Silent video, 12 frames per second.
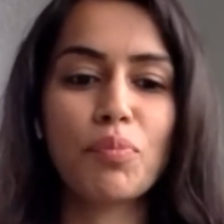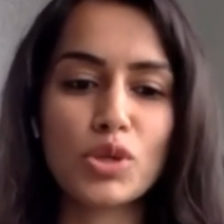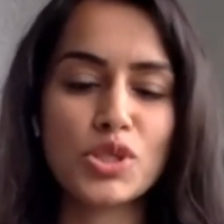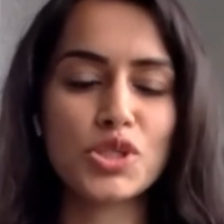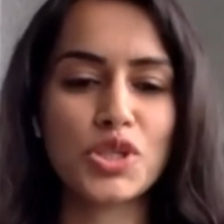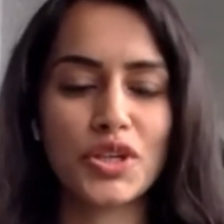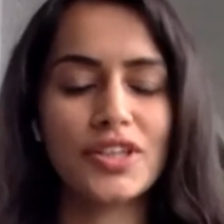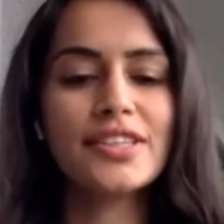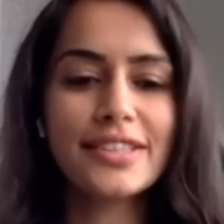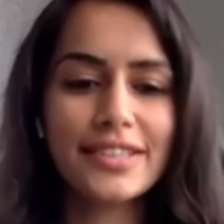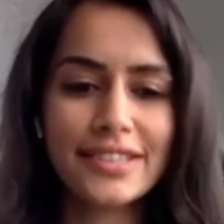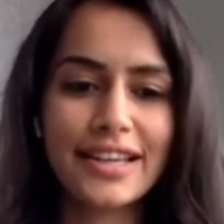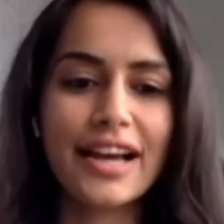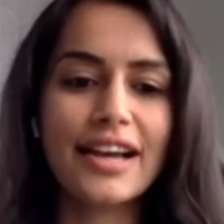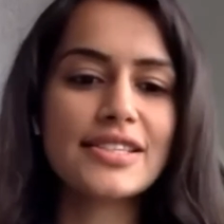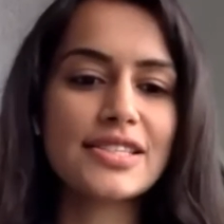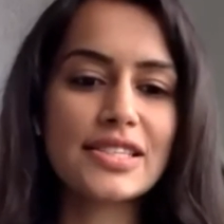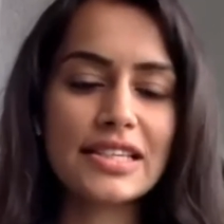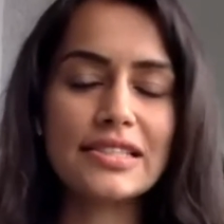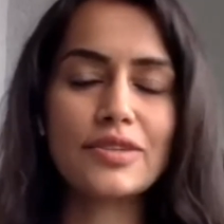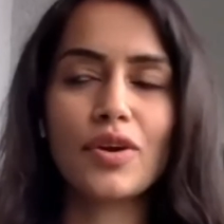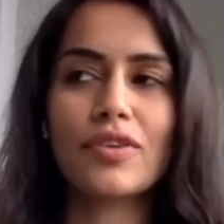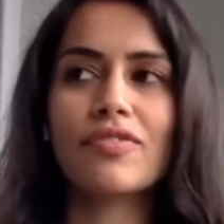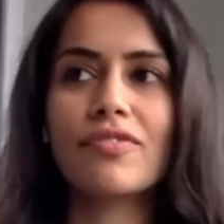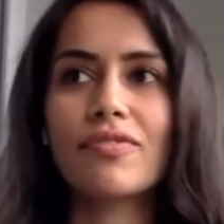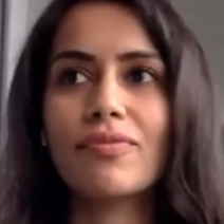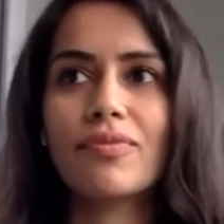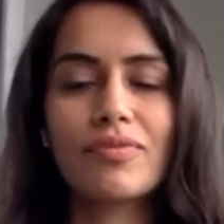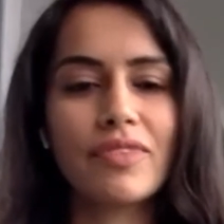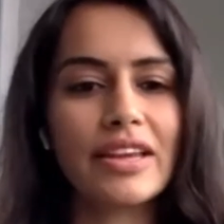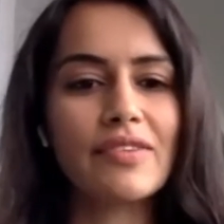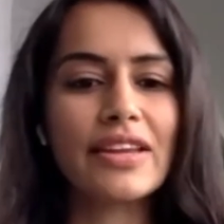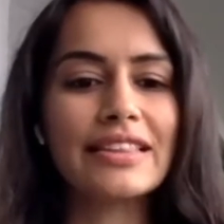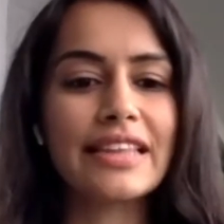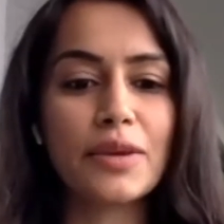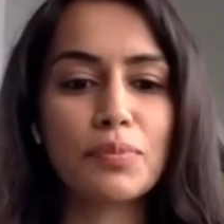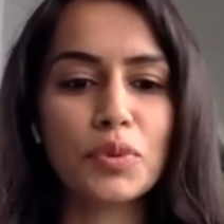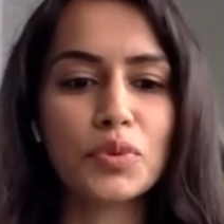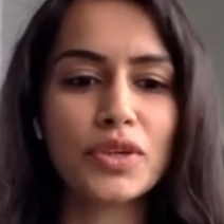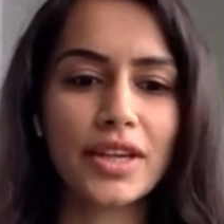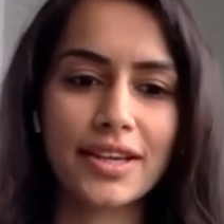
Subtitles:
posture, yeah, is got very, very therapeutic